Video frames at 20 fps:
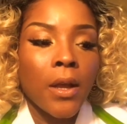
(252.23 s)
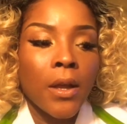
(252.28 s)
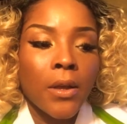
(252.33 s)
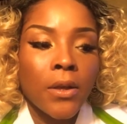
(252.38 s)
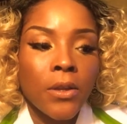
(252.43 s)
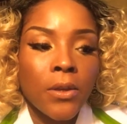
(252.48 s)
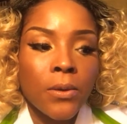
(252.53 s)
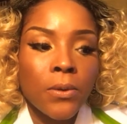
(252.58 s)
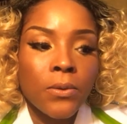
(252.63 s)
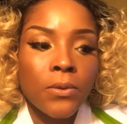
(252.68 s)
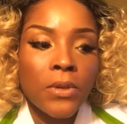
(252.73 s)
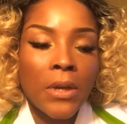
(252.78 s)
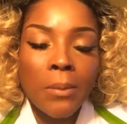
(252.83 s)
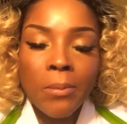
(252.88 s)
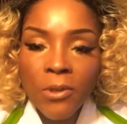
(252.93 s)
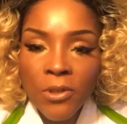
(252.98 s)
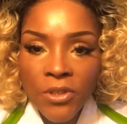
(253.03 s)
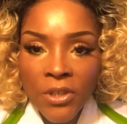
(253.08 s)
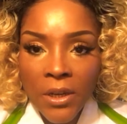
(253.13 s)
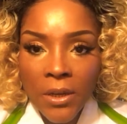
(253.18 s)
you double
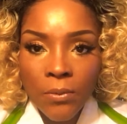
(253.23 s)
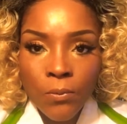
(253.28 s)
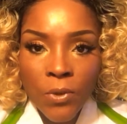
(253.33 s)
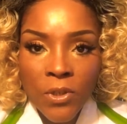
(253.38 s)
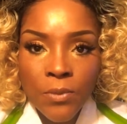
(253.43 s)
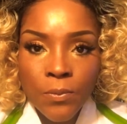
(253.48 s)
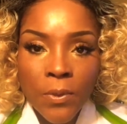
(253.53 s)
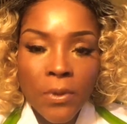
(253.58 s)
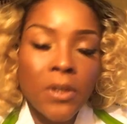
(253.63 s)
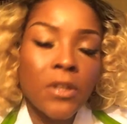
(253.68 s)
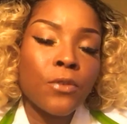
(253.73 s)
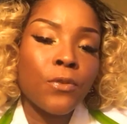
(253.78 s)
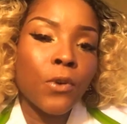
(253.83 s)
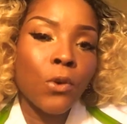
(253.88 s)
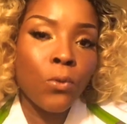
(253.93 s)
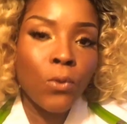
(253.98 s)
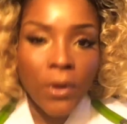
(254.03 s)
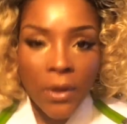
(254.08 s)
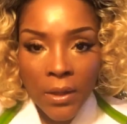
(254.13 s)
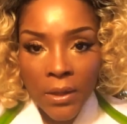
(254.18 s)
check which one is for
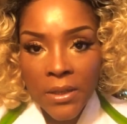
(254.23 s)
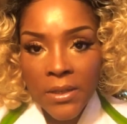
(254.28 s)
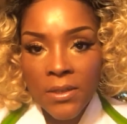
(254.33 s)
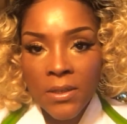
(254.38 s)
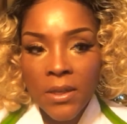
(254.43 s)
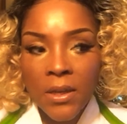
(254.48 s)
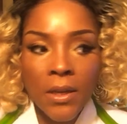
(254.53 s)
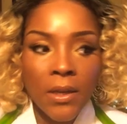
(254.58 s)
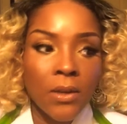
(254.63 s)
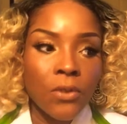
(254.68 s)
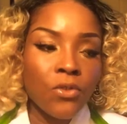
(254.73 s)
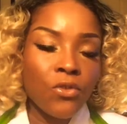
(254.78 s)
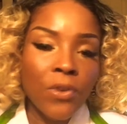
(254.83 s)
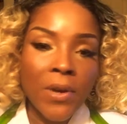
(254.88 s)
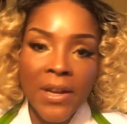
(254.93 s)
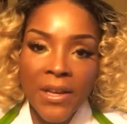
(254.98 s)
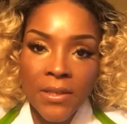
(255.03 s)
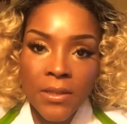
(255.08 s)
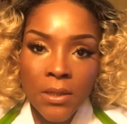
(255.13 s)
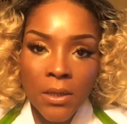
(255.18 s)
oily skin,
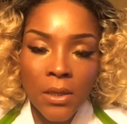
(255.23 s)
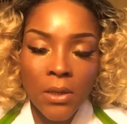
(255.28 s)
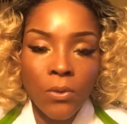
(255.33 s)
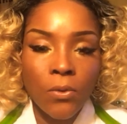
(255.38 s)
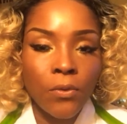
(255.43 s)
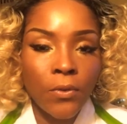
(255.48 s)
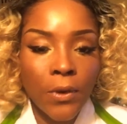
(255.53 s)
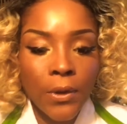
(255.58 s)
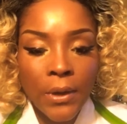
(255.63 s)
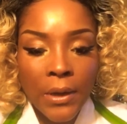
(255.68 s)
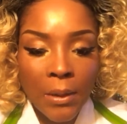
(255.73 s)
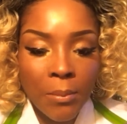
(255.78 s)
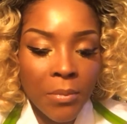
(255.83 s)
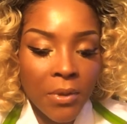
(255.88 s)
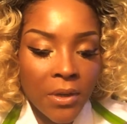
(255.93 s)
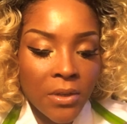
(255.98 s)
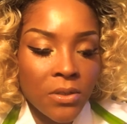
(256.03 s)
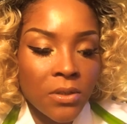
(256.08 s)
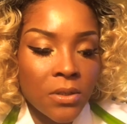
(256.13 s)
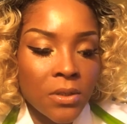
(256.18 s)
dry skin, or for
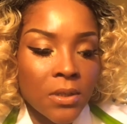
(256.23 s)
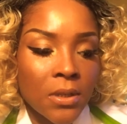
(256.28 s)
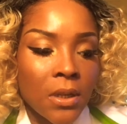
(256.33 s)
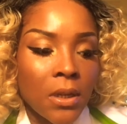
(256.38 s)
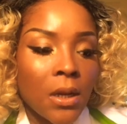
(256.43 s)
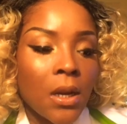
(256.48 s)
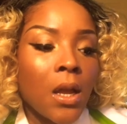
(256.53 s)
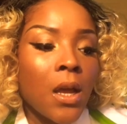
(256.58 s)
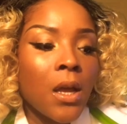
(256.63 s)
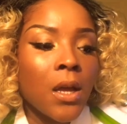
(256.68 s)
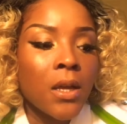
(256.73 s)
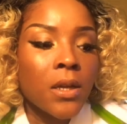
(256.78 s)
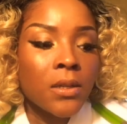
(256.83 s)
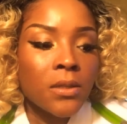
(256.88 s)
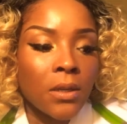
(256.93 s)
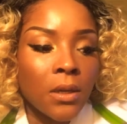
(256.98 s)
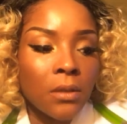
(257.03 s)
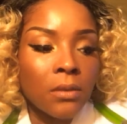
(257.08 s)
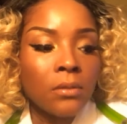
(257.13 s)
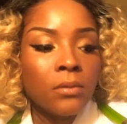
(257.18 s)
combination skin.
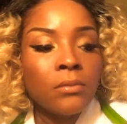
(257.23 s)
So,